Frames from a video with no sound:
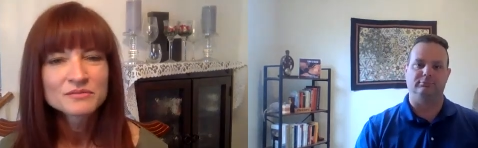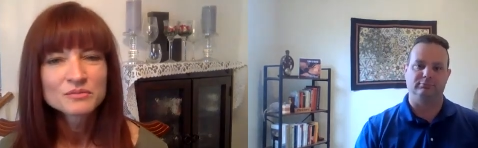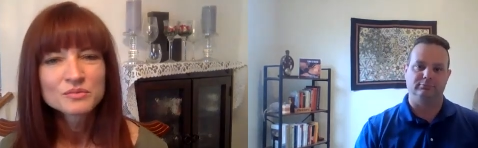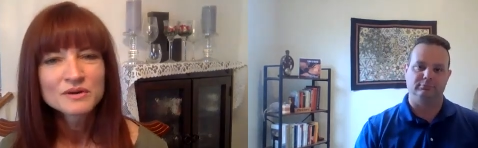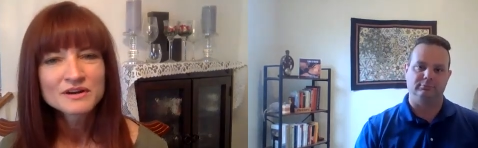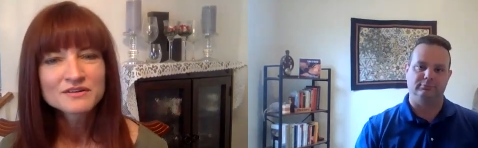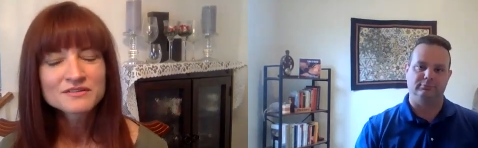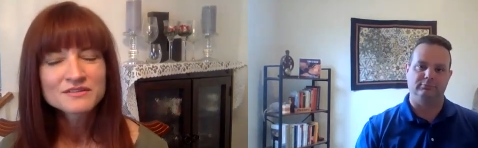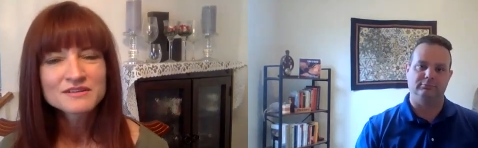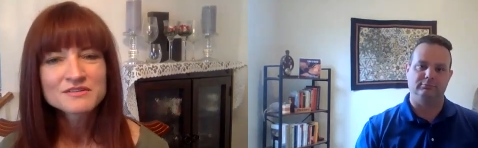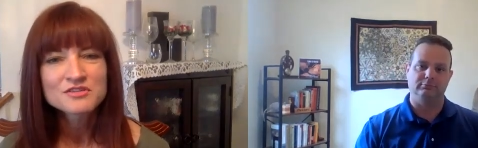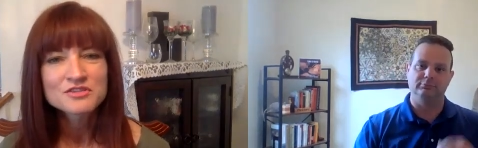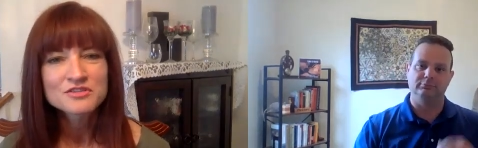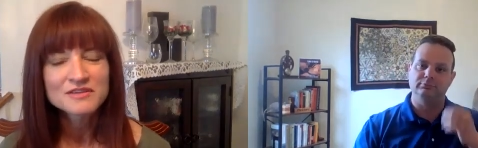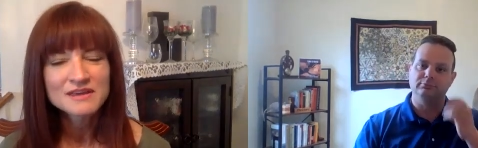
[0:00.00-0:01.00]
Speaker 1: rarely
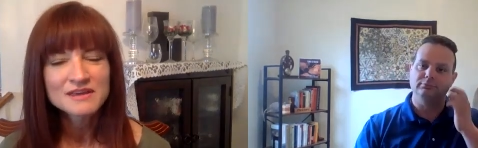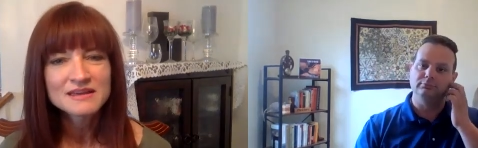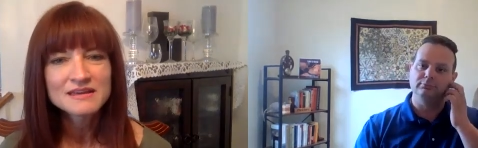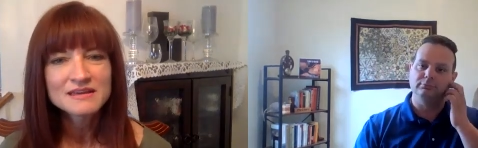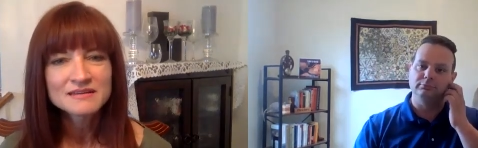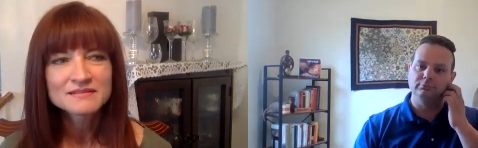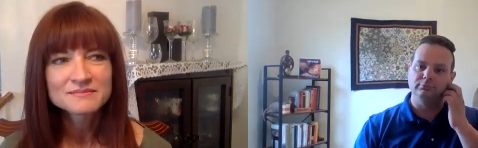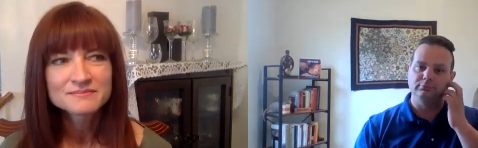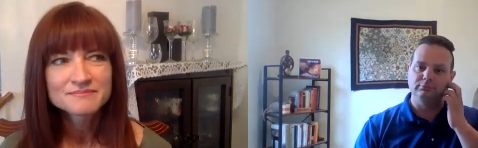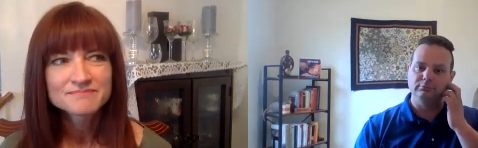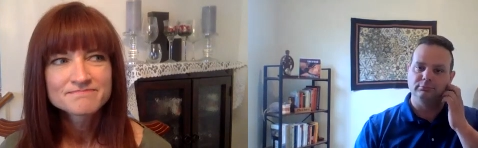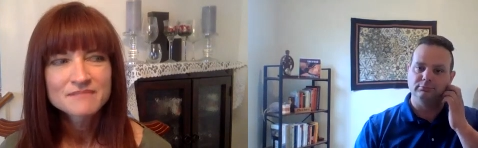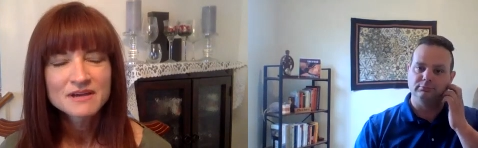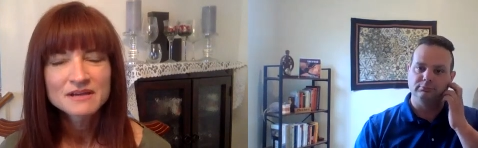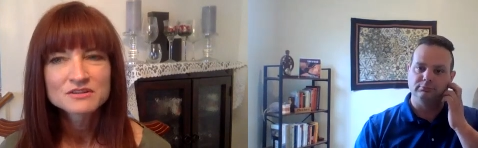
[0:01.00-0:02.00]
see
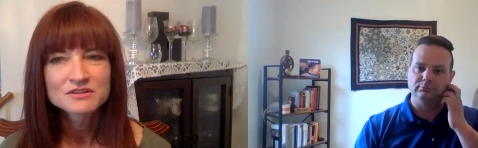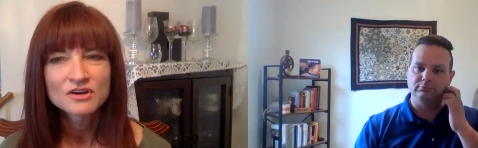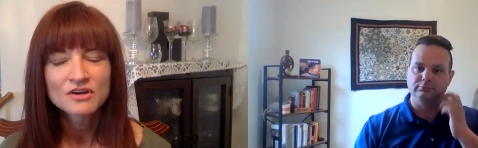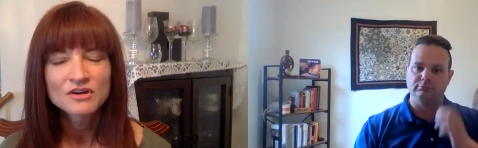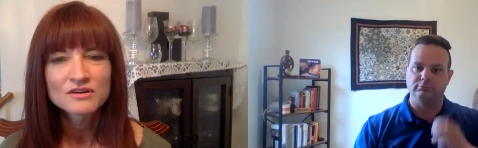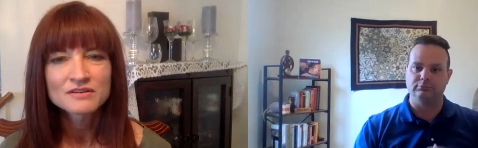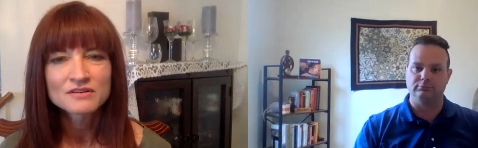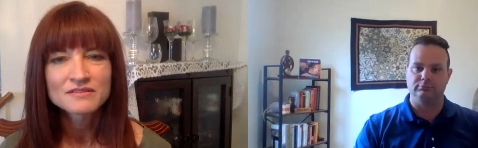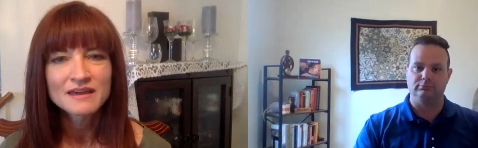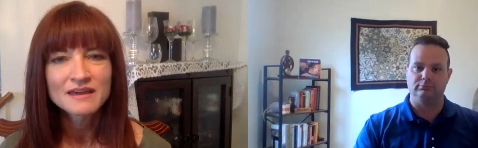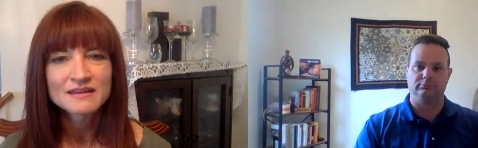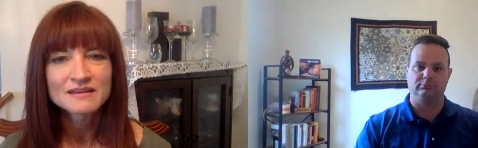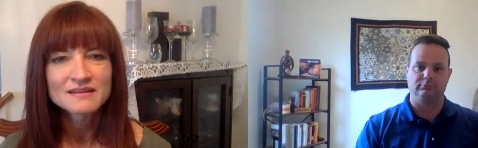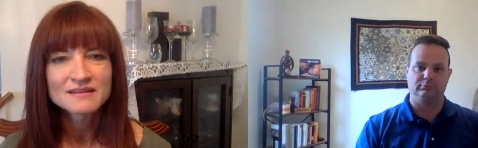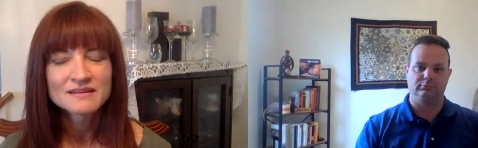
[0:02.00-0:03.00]
a dog
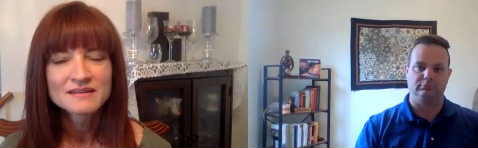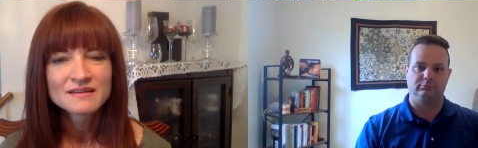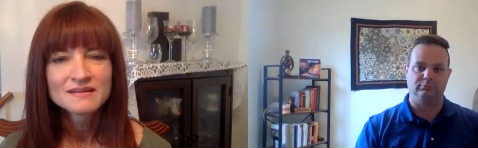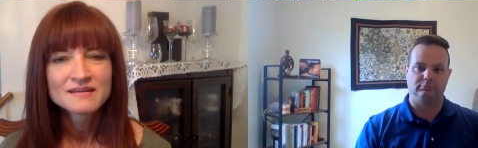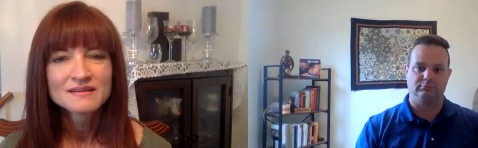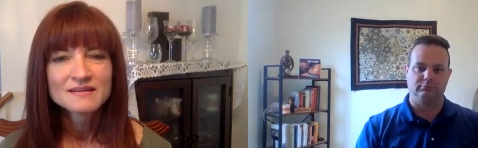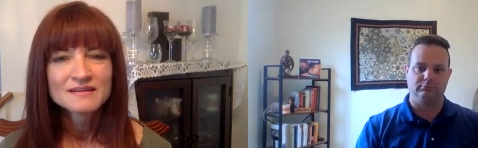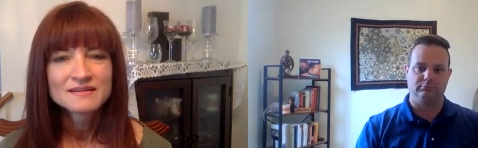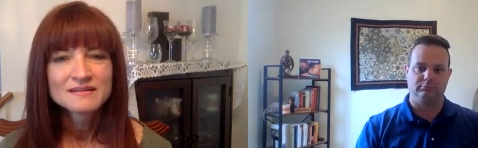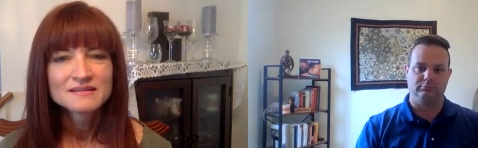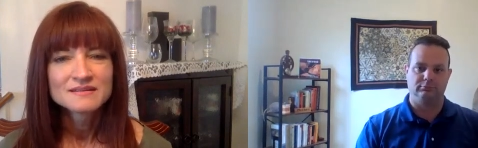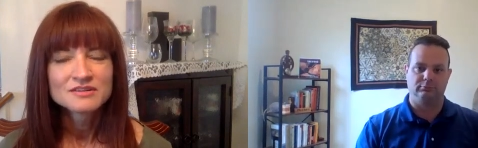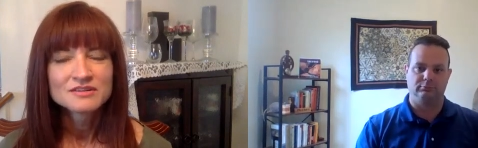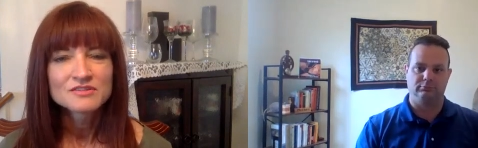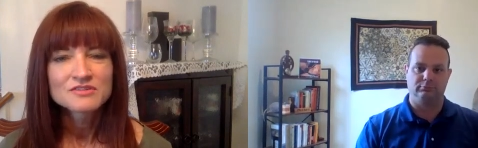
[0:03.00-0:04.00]
that
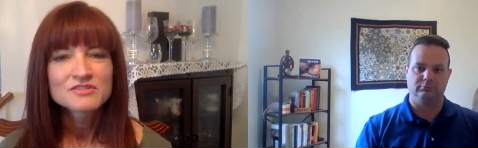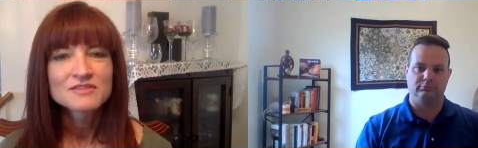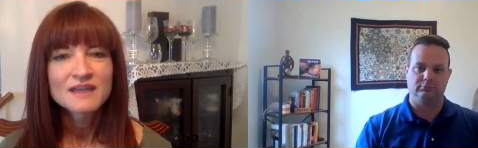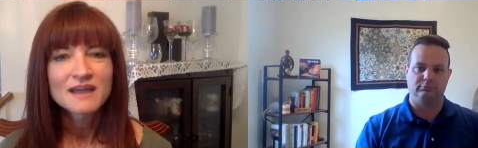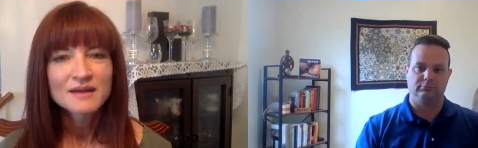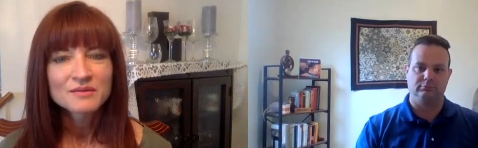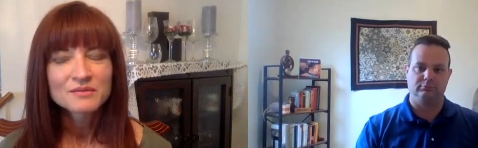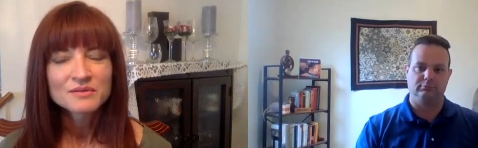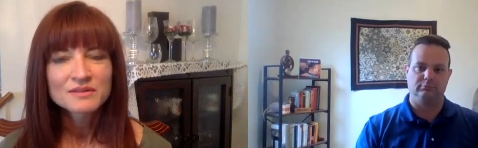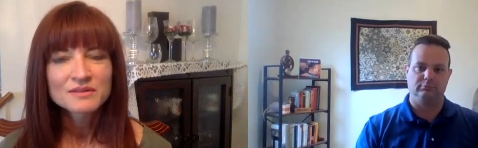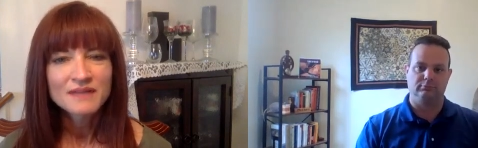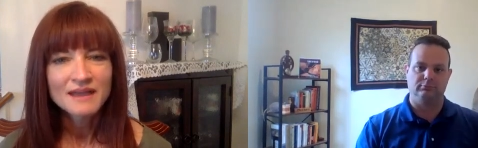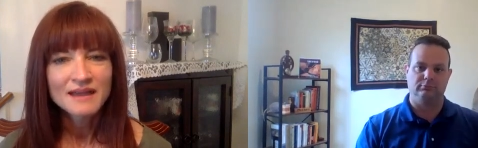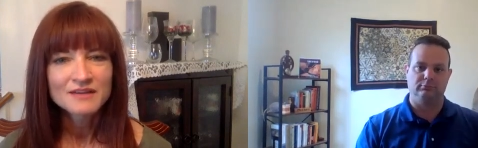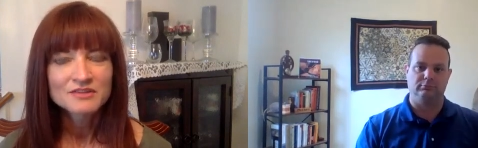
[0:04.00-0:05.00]
does not
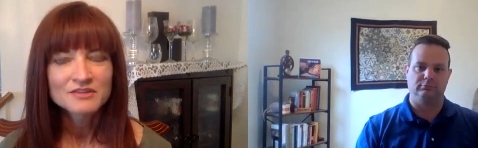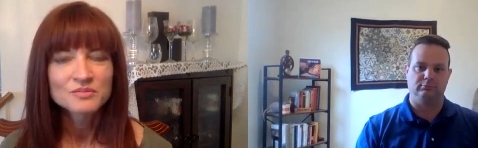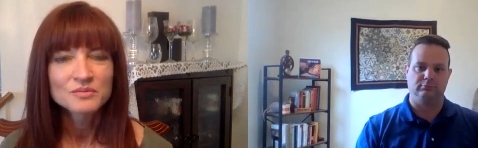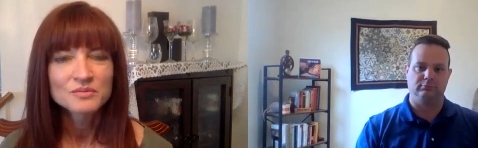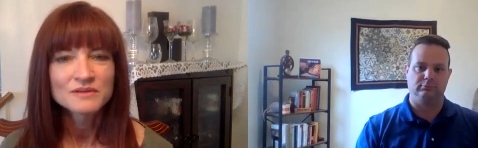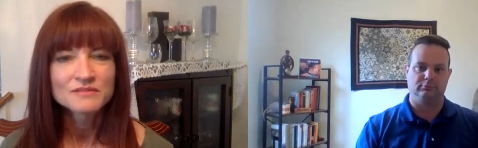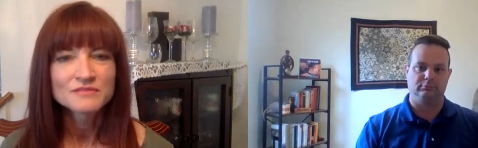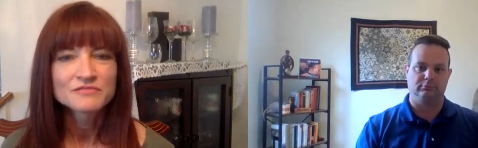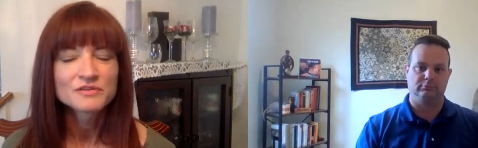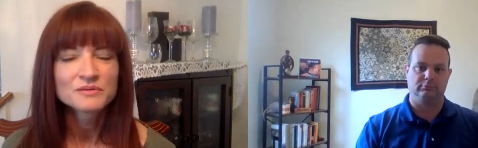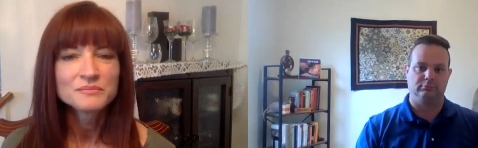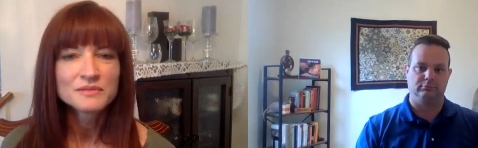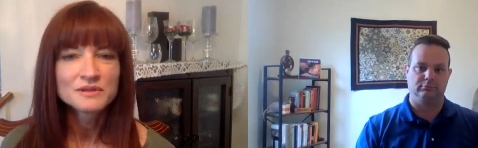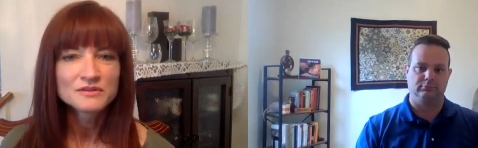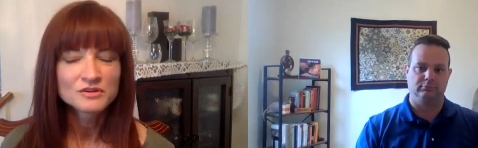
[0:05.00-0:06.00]
relax when a
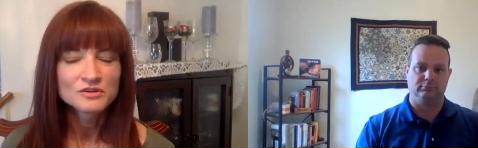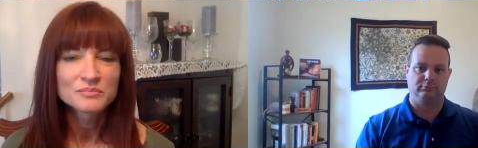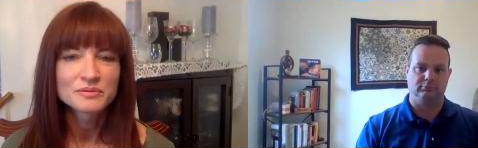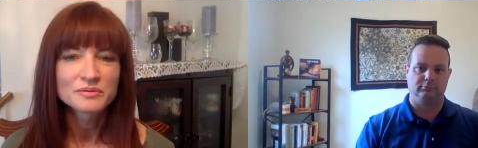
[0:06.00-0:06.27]
familiar